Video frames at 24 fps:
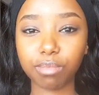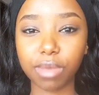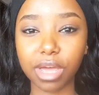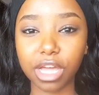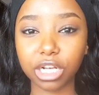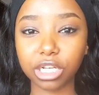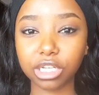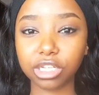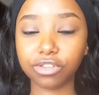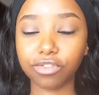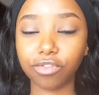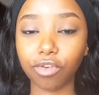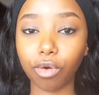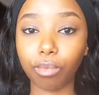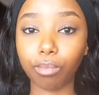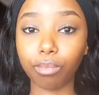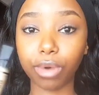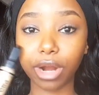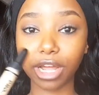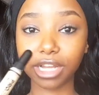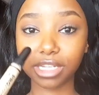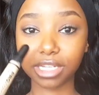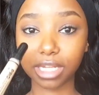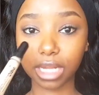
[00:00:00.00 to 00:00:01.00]
meant for
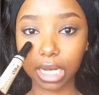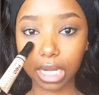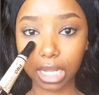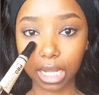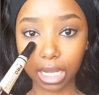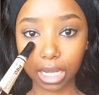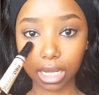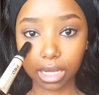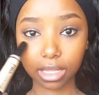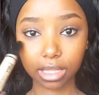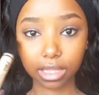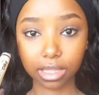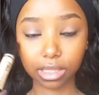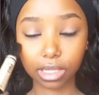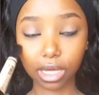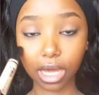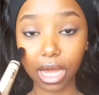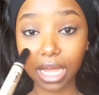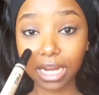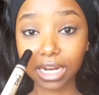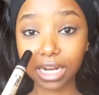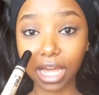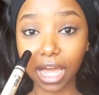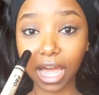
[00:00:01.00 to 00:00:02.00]
brightening
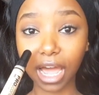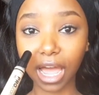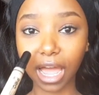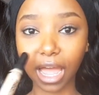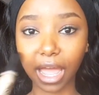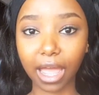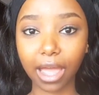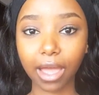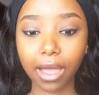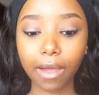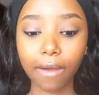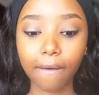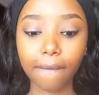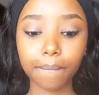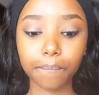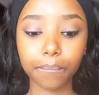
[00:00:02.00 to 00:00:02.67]
the under eye.